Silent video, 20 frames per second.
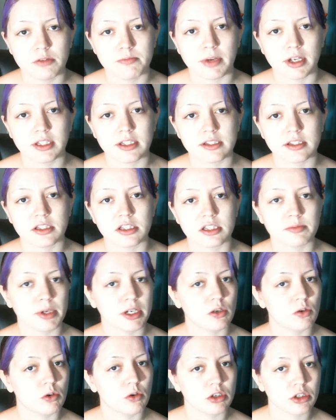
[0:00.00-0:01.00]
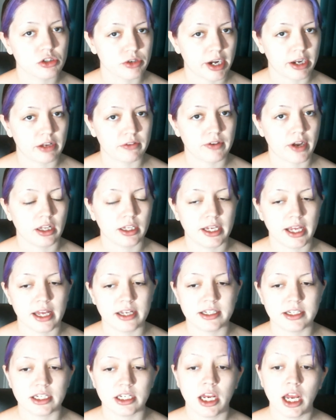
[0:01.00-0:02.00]
months since my court trial finally
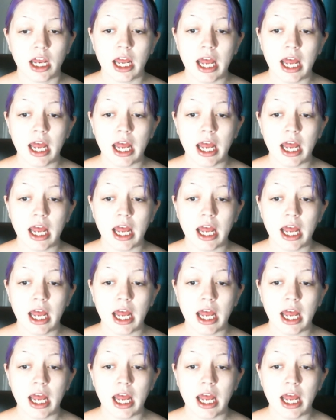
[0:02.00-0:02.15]
ended,